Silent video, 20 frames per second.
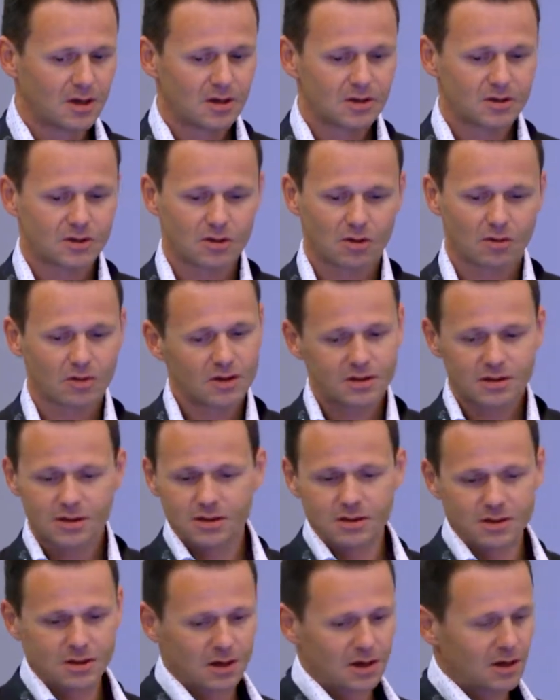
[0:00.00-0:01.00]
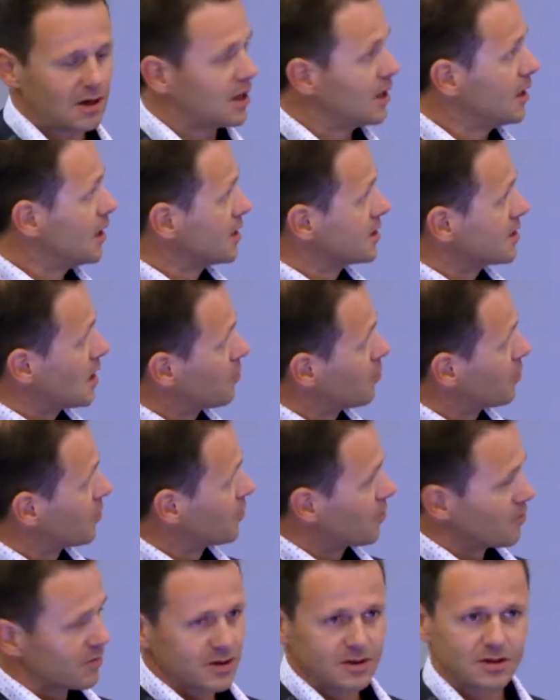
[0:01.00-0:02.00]
So this is an example
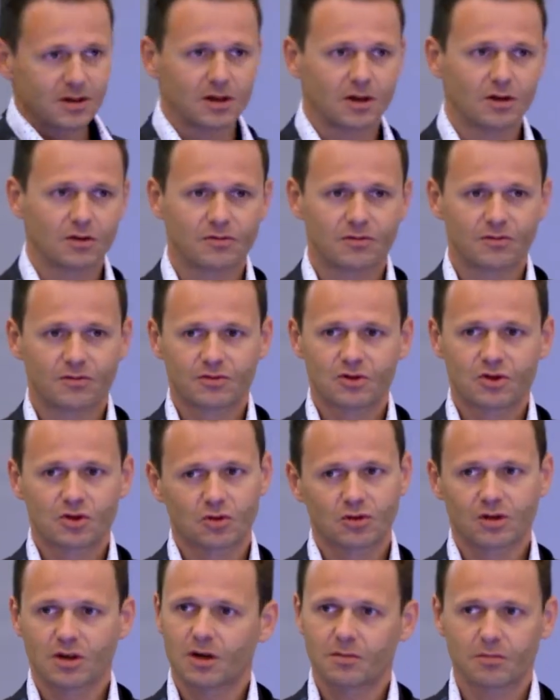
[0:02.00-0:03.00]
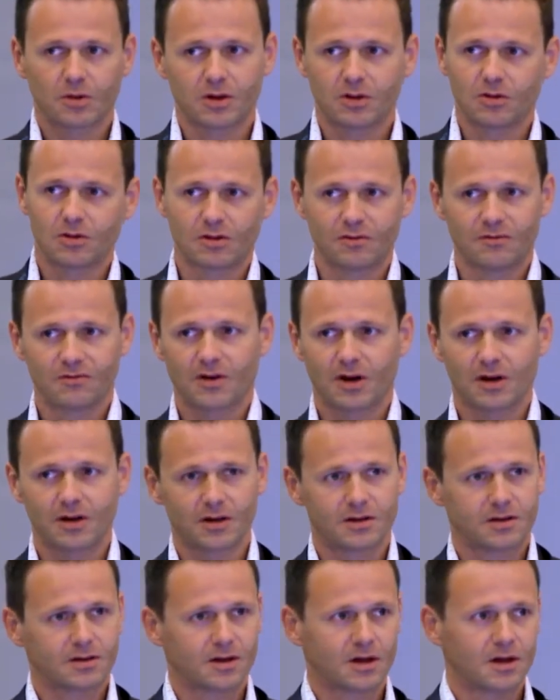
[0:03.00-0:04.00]
from the city of Stuttgart, but you can find
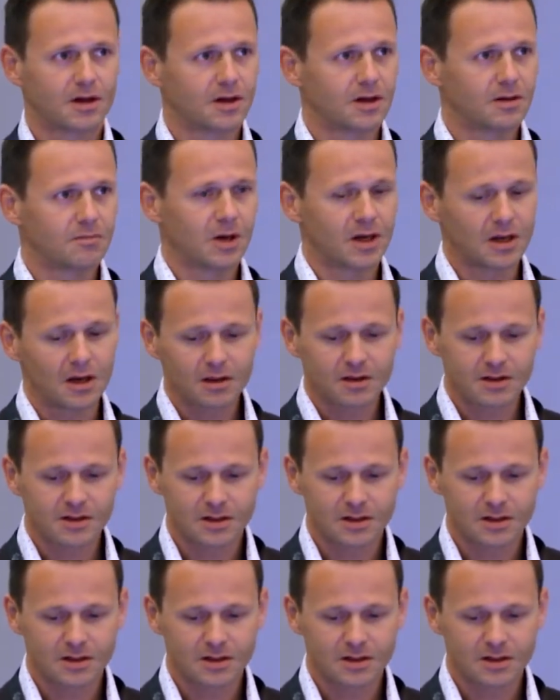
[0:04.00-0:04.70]
it in many other